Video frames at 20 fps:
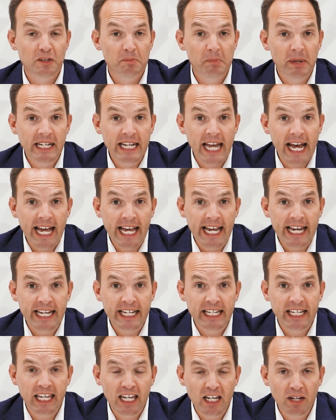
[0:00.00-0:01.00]
has been
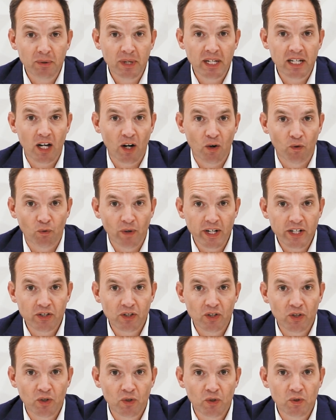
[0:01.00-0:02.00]
a Kiwi
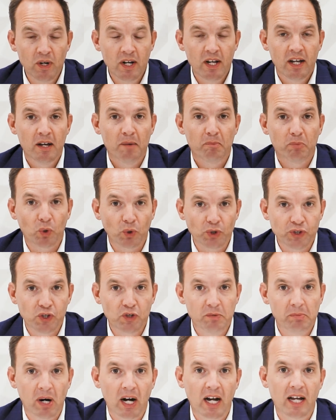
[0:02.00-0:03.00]
original brought to
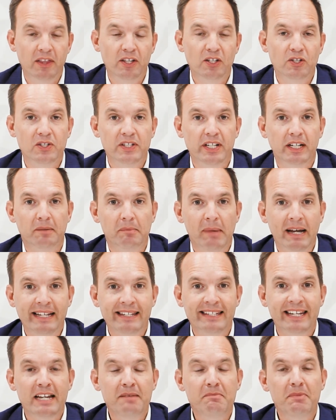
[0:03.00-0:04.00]
you by the New Zealand Made
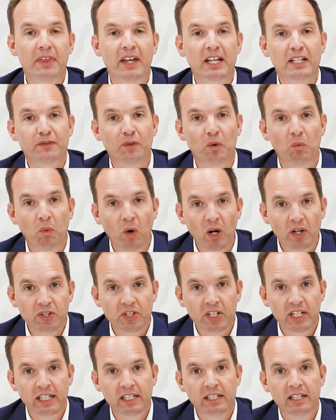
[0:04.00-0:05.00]
team. Thanks for
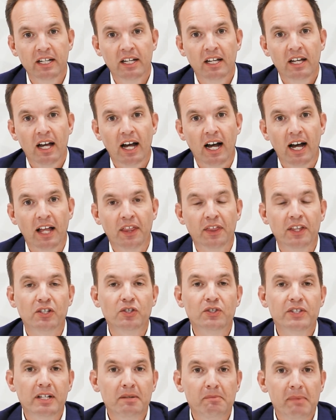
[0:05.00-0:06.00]
watching. The
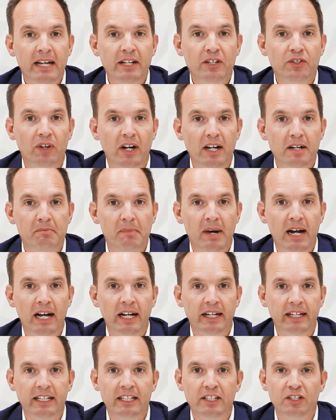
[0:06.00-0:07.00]
New Zealand Made
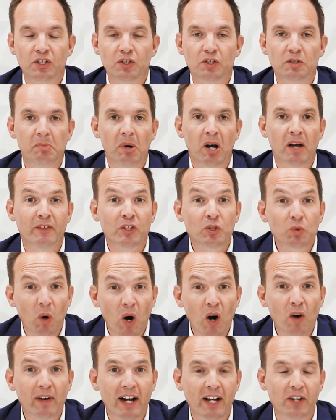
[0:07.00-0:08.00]
trademark is used by over
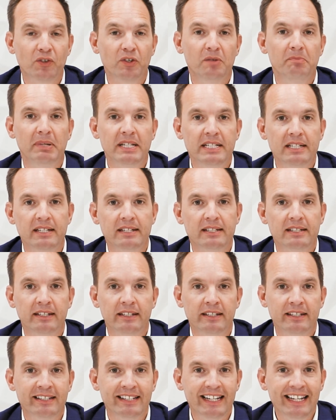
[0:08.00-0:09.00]
1,200
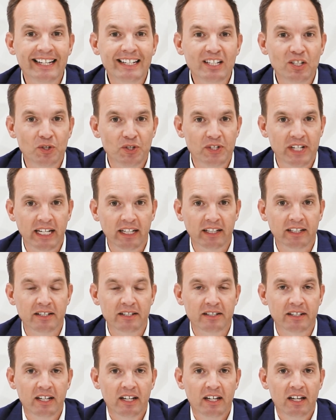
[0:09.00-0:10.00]
businesses in New
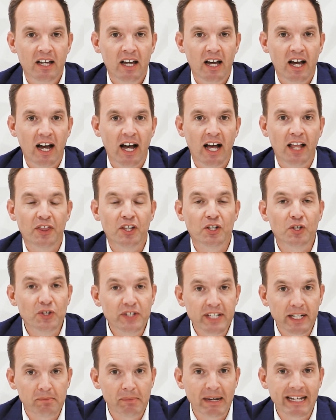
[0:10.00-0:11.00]
Zealand. The New
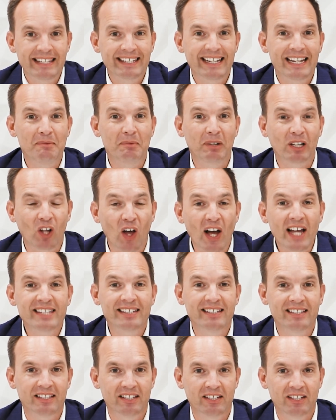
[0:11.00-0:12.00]
Zealand Made team
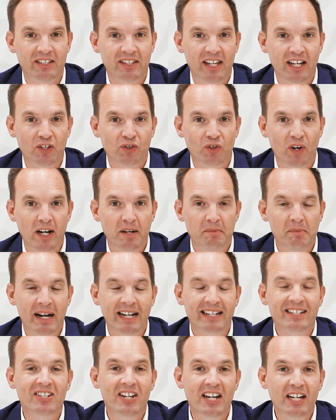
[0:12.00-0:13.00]
licenses that
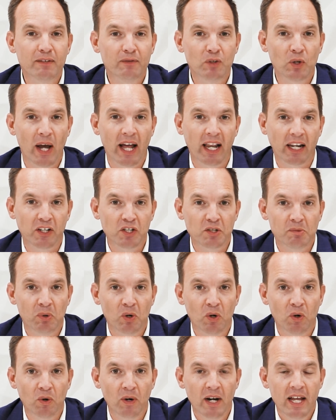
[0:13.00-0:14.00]
trademark. Check if you're
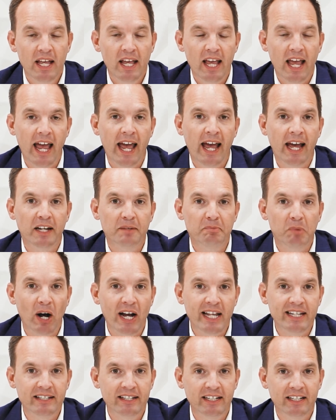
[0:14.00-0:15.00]
eligible at
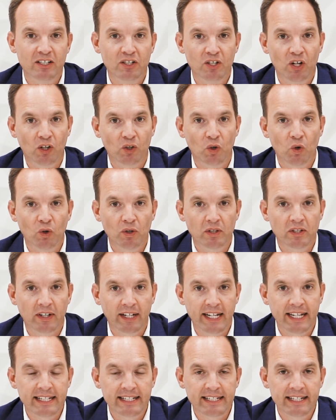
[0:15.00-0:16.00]

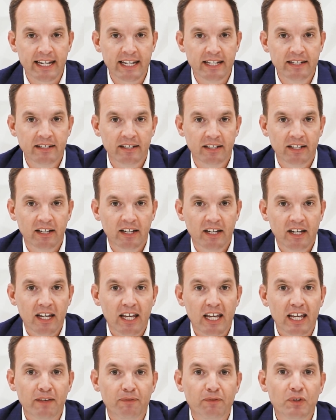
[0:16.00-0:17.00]

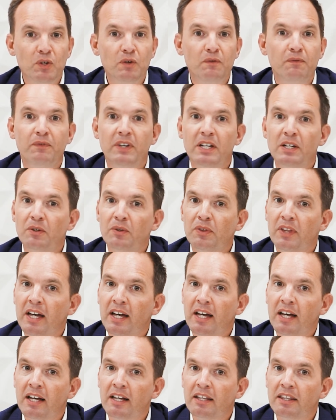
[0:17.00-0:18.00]
bynz.org.nz. If you feel
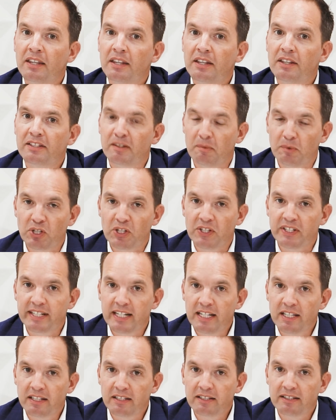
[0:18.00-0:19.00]
that someone should
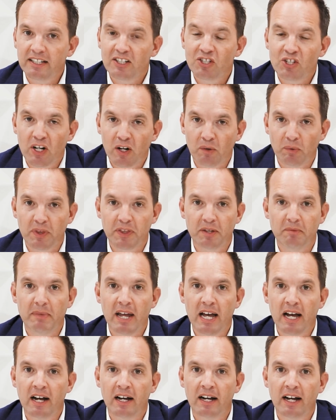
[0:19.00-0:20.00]
see this, share it with them
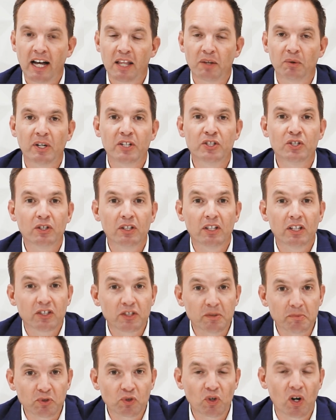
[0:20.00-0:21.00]
now. Otherwise,
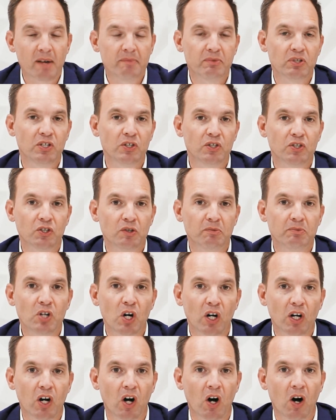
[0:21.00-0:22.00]
subscribe to
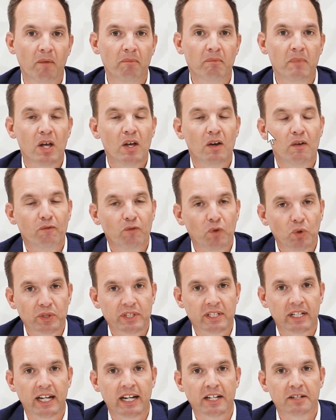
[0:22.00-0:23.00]

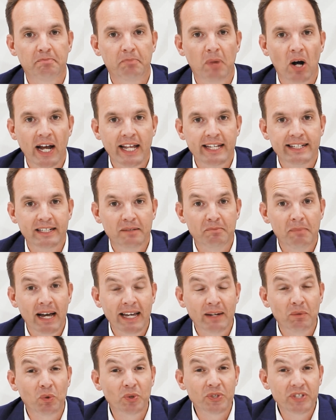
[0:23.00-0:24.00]
youtube.com/bynzmade,
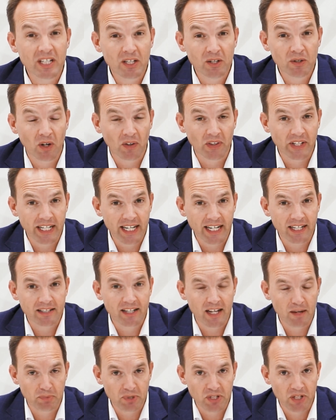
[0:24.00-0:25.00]
and we'll see you on the next
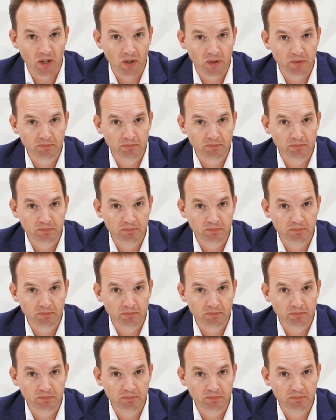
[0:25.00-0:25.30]
episode.